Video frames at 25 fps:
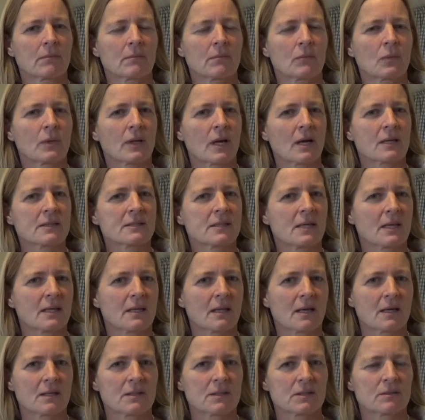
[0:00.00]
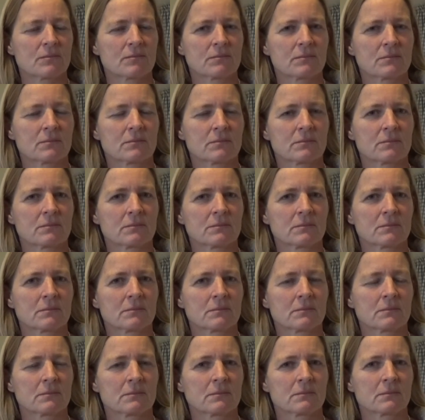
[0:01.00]
when I say that.
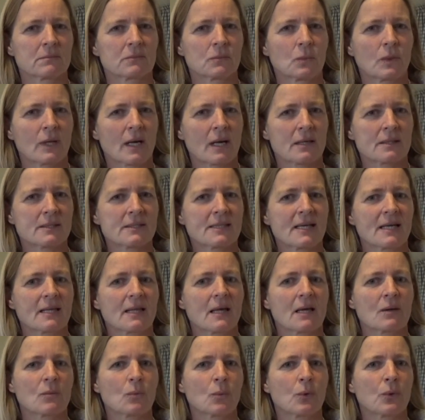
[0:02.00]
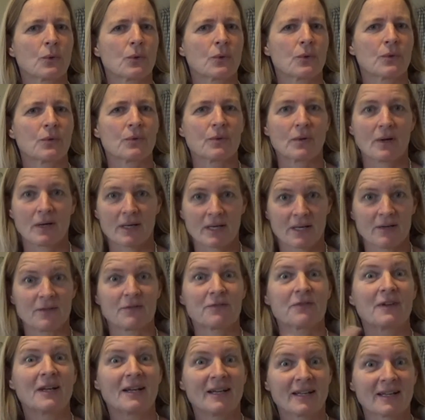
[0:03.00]
When I say that word, I can
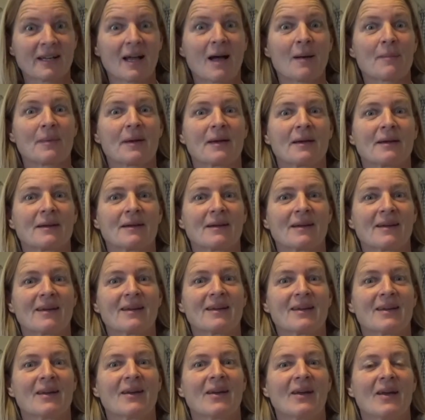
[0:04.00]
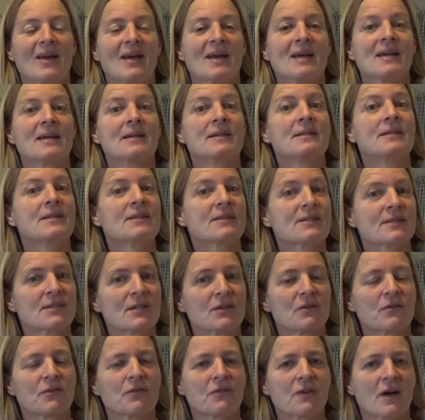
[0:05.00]
feel it coming.
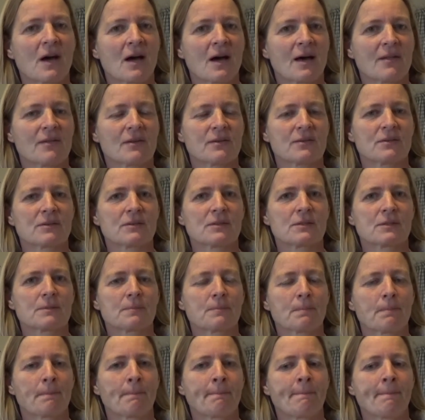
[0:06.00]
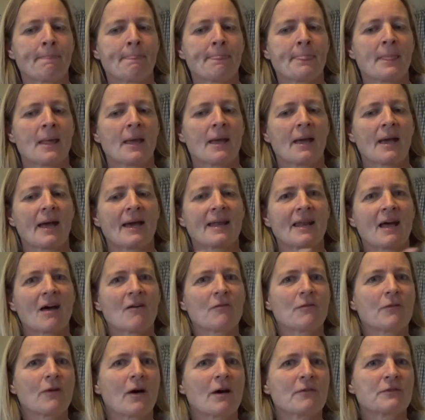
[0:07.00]
Distant fathers. And
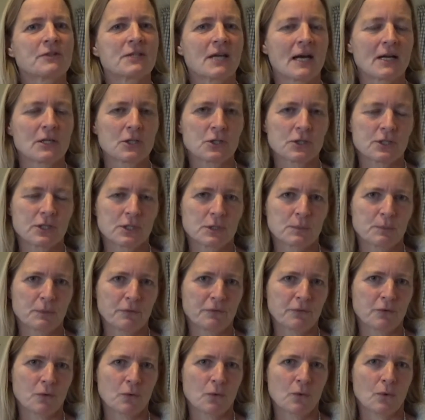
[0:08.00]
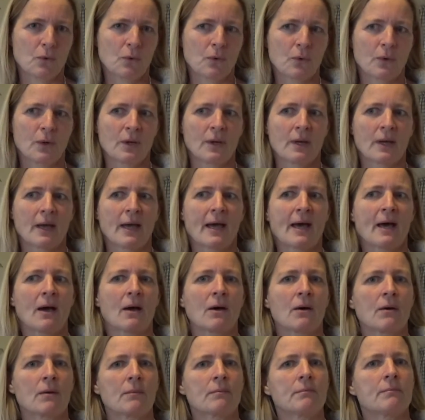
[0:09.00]
I've touched this before,
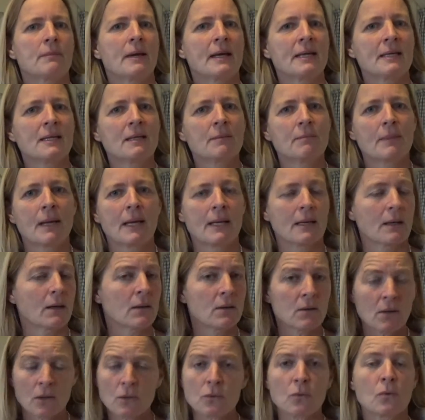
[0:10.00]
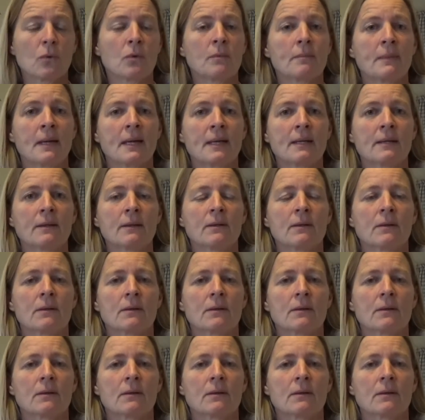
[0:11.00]
how many men, not all men,